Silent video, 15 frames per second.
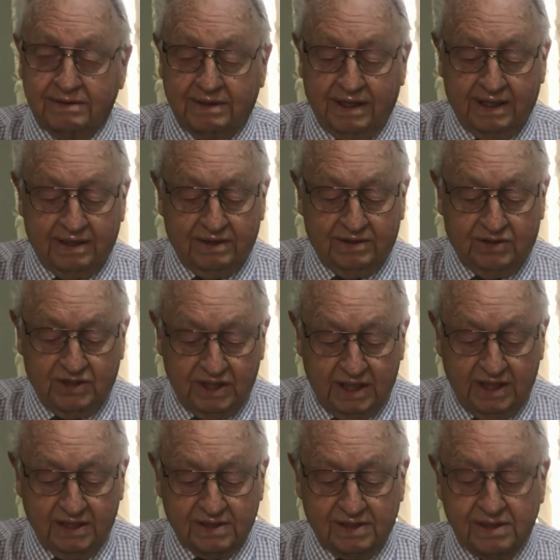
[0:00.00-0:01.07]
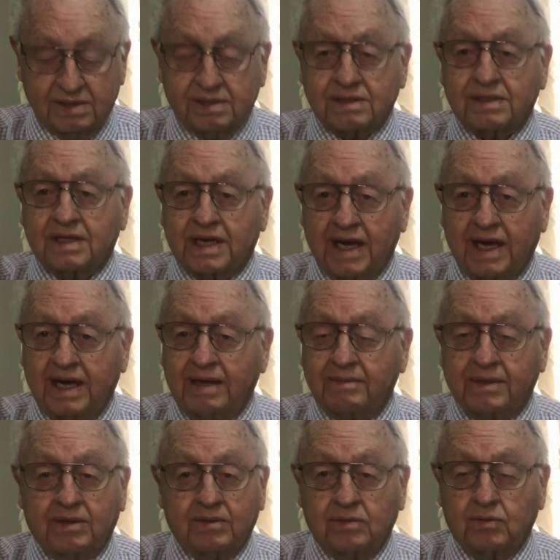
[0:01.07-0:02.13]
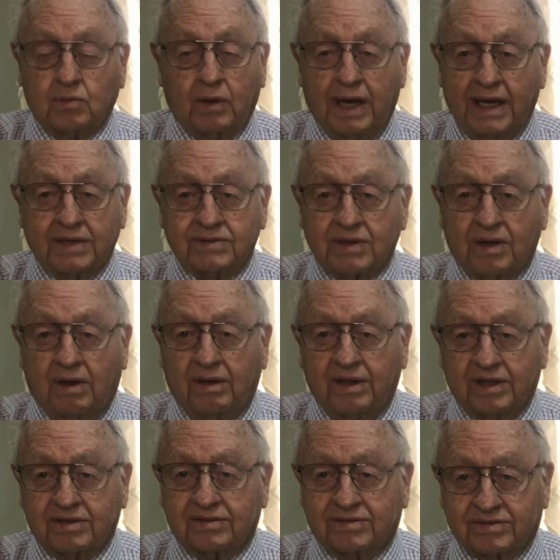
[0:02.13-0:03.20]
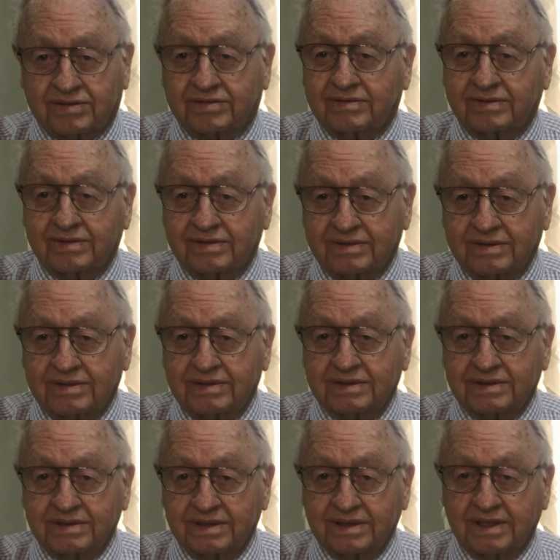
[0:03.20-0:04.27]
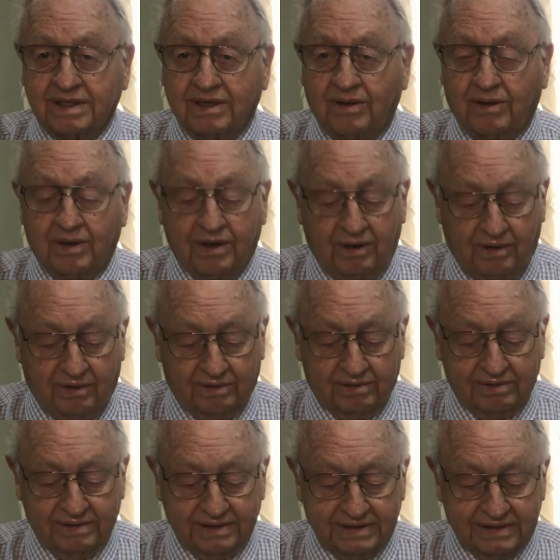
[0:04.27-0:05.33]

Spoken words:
And Jesus came, and why is all this going on?